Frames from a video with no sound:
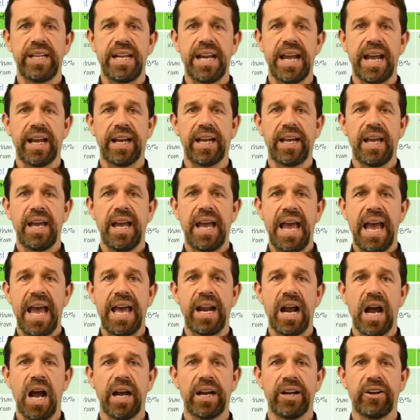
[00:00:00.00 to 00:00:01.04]
NEC had
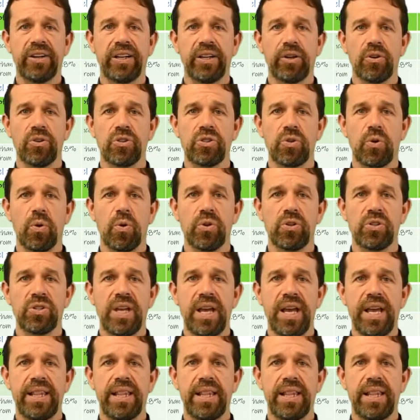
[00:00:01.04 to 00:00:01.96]
higher HeRO scores